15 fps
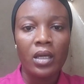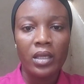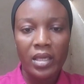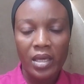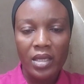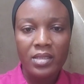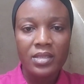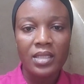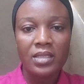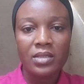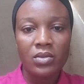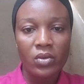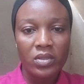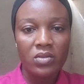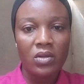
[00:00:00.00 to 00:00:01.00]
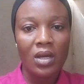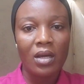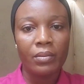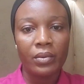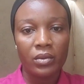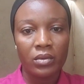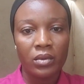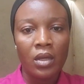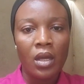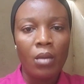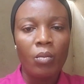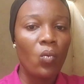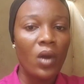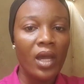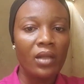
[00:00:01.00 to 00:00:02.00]
Yes, that is going to happen.
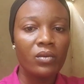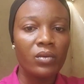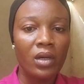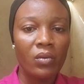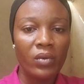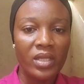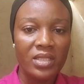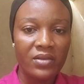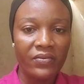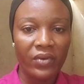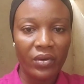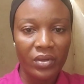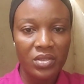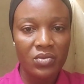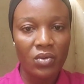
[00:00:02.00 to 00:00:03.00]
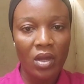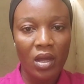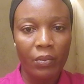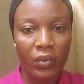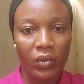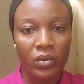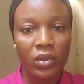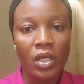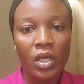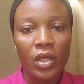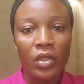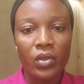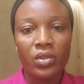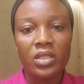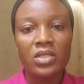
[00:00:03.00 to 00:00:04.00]
While you are waiting for it to happen,
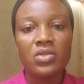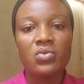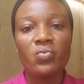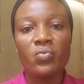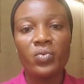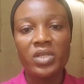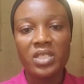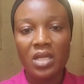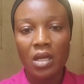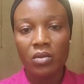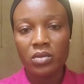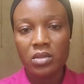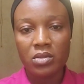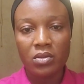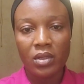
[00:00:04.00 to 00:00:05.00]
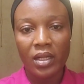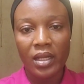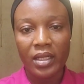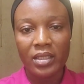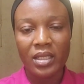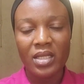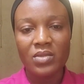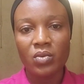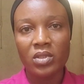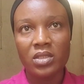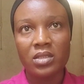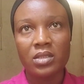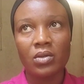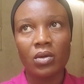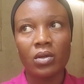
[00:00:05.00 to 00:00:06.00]
you need to reach out to client. That's what
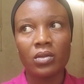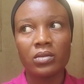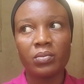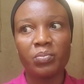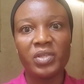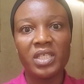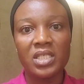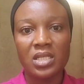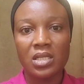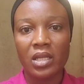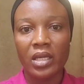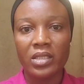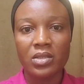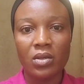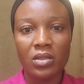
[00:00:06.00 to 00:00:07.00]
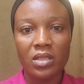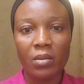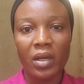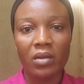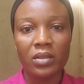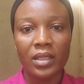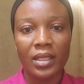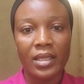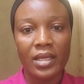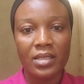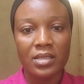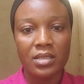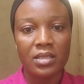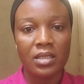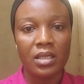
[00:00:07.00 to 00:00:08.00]
it's called pitching. I talked about that
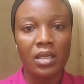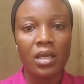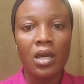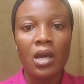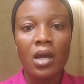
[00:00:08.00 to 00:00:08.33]
yesterday.